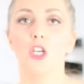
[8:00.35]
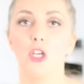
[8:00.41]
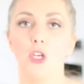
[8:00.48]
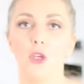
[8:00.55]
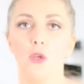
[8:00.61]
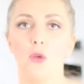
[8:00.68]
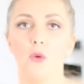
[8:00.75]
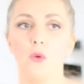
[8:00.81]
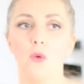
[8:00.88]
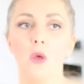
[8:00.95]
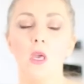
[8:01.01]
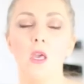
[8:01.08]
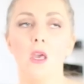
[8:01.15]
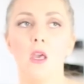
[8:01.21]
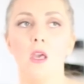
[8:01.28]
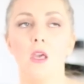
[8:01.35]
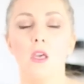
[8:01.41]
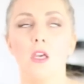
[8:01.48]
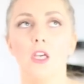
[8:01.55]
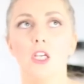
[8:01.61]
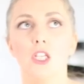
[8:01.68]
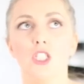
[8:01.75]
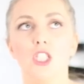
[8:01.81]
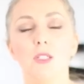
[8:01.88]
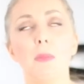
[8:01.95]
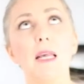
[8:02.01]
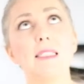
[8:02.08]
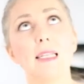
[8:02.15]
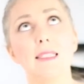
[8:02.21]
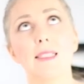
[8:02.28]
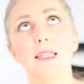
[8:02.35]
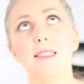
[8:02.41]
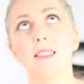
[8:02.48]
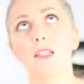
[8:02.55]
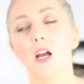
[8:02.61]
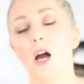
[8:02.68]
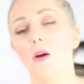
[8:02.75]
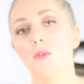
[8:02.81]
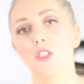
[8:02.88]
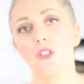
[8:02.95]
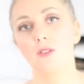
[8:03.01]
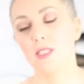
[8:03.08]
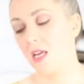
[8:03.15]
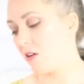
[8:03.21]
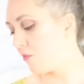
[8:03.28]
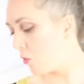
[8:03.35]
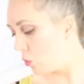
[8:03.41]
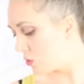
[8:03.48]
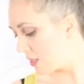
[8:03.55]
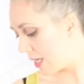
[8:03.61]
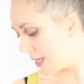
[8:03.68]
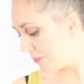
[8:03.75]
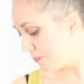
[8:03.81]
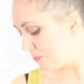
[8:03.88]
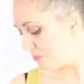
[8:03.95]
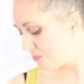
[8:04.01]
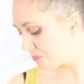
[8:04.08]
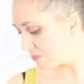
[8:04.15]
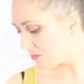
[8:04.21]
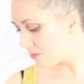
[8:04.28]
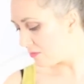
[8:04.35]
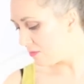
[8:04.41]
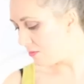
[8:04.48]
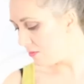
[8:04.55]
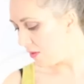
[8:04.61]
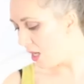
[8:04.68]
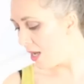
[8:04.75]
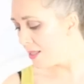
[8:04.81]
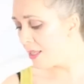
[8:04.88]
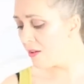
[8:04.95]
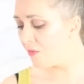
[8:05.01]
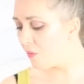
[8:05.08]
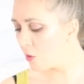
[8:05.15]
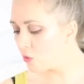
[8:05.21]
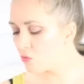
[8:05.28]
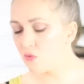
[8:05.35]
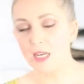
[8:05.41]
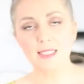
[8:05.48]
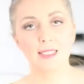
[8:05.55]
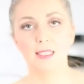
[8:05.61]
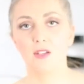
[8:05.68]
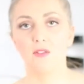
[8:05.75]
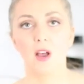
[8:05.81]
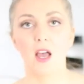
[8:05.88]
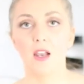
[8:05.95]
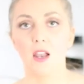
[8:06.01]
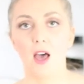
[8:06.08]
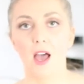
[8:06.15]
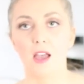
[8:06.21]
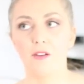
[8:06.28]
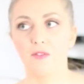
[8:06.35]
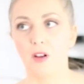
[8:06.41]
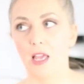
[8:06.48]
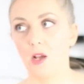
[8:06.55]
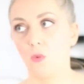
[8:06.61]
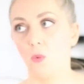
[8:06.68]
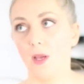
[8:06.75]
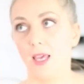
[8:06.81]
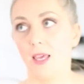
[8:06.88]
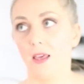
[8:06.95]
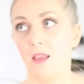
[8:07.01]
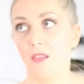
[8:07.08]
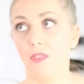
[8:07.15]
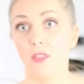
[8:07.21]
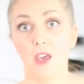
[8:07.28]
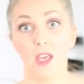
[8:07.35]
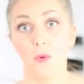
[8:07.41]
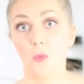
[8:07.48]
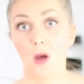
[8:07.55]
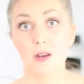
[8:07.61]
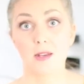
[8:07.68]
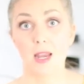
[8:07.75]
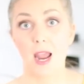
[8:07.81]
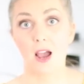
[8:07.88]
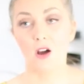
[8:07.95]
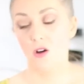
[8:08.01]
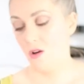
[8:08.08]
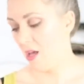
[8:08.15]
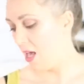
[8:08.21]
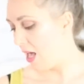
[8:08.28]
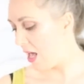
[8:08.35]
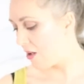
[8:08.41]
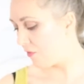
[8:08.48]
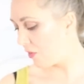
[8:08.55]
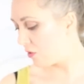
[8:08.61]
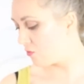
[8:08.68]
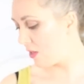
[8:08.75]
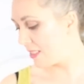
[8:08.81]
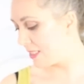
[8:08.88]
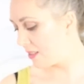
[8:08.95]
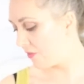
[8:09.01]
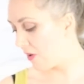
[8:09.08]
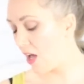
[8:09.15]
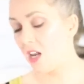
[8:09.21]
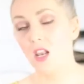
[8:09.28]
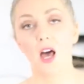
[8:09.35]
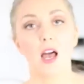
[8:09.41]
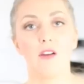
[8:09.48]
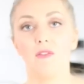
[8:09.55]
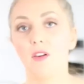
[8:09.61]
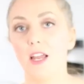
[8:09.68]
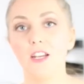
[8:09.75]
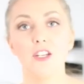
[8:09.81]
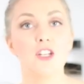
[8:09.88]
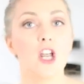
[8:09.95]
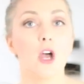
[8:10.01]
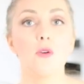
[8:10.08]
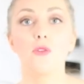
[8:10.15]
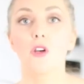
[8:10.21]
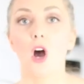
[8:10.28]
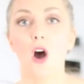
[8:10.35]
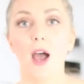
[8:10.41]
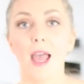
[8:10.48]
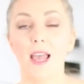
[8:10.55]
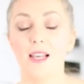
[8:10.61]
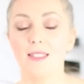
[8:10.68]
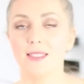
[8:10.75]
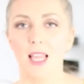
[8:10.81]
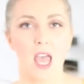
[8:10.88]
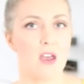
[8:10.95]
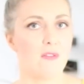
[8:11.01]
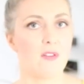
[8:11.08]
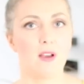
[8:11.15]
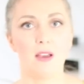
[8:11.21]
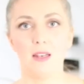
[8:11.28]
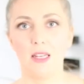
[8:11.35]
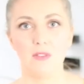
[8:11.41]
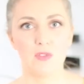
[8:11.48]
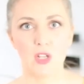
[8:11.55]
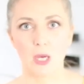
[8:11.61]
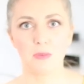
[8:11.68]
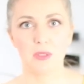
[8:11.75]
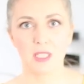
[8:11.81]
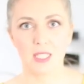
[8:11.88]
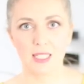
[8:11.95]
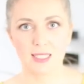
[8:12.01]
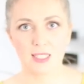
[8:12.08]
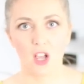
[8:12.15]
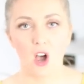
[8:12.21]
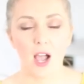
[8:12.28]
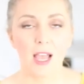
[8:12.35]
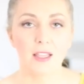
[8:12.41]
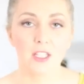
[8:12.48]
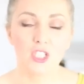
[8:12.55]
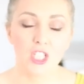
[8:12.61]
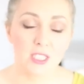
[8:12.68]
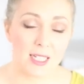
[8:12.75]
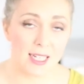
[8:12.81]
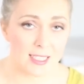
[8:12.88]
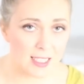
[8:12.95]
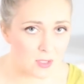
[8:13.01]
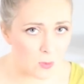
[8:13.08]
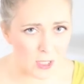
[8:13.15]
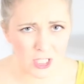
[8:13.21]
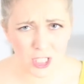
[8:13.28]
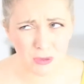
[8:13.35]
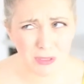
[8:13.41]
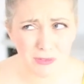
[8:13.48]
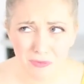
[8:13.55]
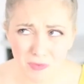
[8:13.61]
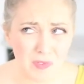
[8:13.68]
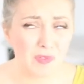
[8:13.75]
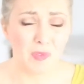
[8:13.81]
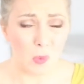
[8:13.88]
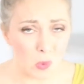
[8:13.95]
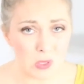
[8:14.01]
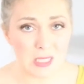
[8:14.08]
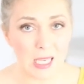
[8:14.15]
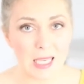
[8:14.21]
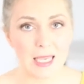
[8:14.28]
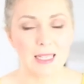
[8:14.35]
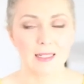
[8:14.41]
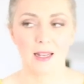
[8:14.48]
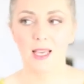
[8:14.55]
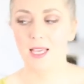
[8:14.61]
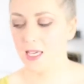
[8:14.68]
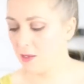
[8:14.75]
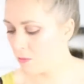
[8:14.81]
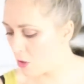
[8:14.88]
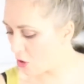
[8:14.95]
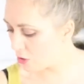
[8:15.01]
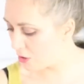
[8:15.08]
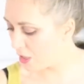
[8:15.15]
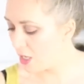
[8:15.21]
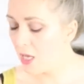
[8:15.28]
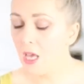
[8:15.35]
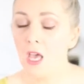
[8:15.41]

who, she basically dated a guy when she was like 14. And then for the rest of her life, like we're 31 now, and for the rest of her life, like no guy has ever lived up to this guy that she dated when she was 14. Like, come on.